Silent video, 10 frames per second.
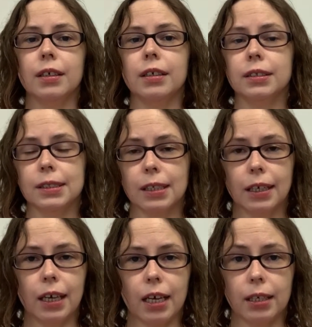it's
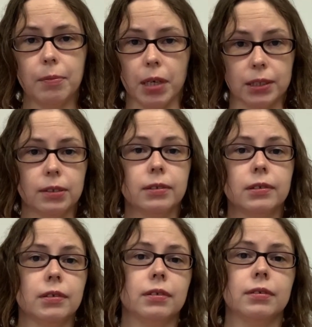like any muscle.
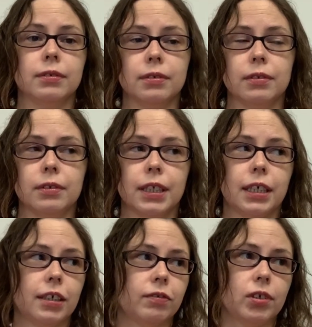Like
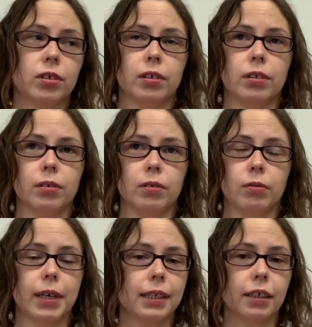if you're
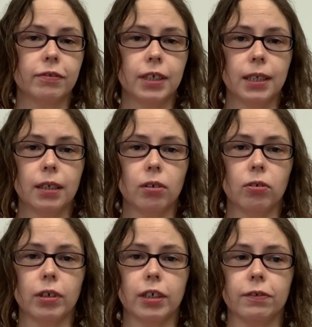weightlifting,
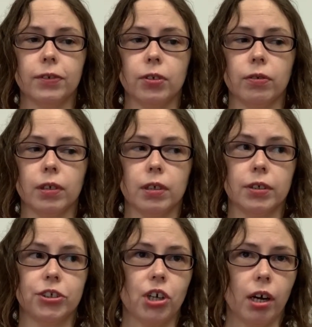or if
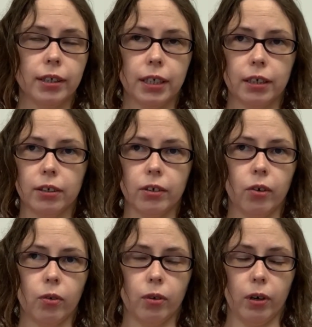you're
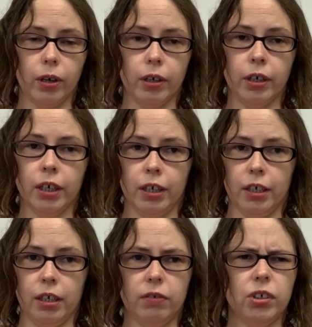jogging, or
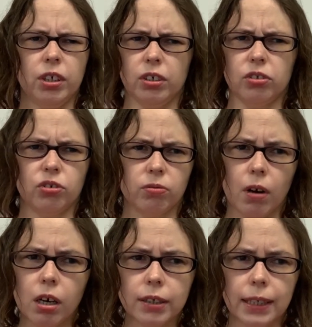if you're
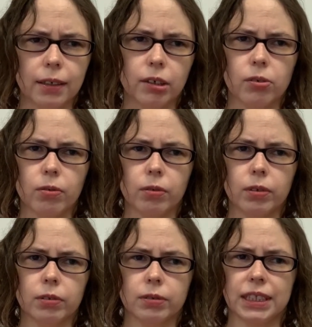drawing
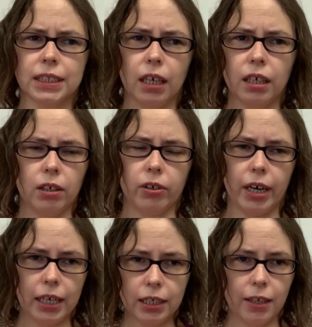or singing or
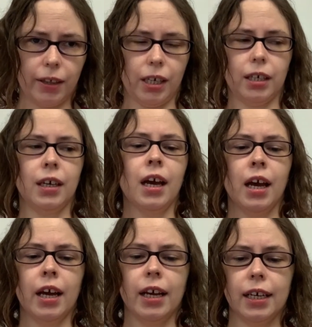anything,
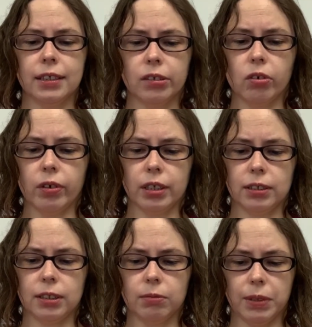it's going
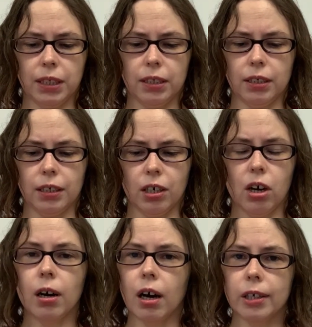to be
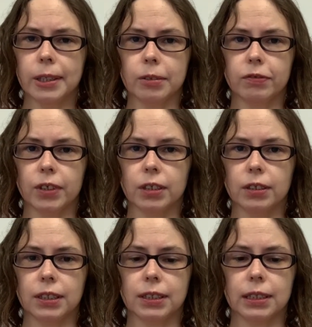hard at
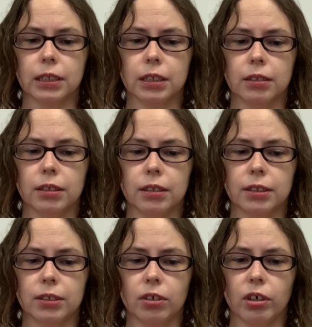first. It's going to
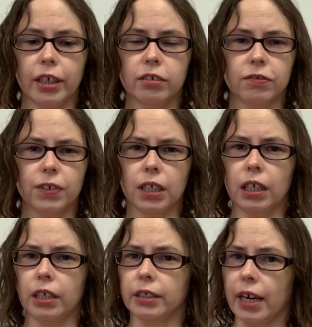start out
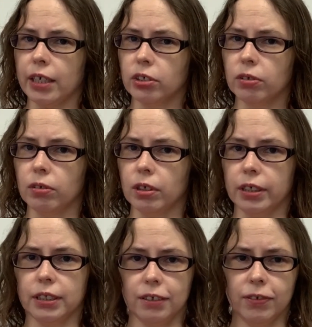feeling unnatural
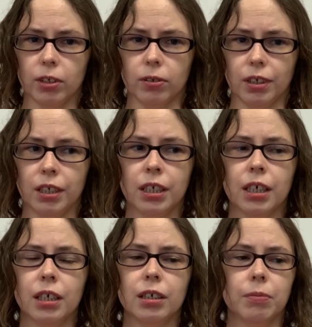and difficult.
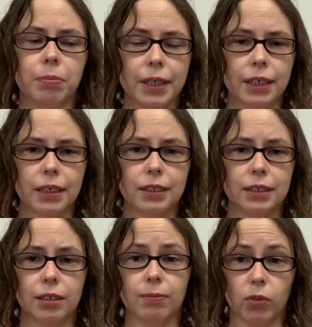But
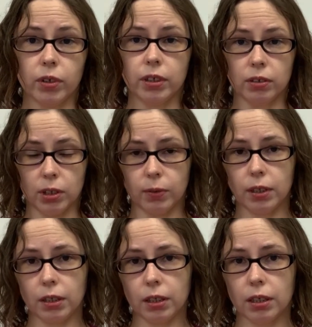the more you do
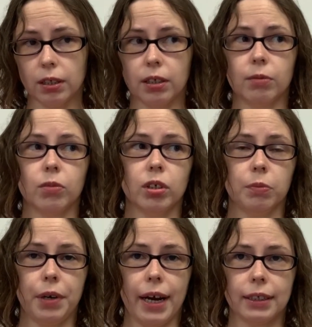it, the more
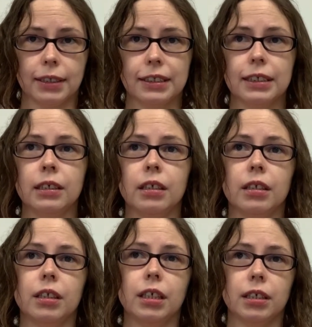you practice it,
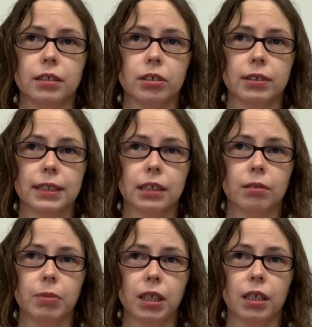the easier it's going
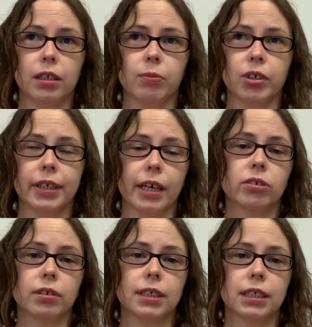to be, and the more
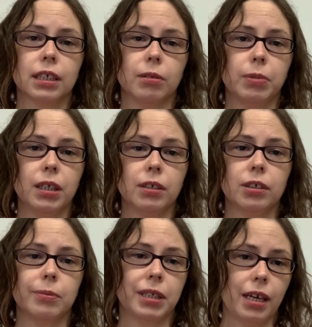natural it's going to be
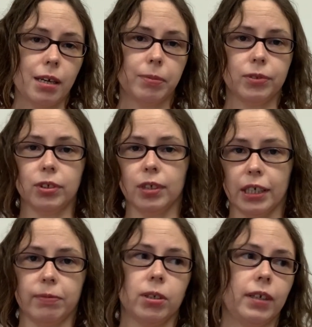able to
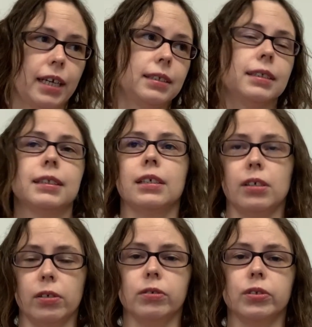give your yeses and
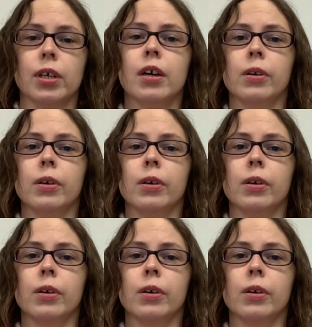nos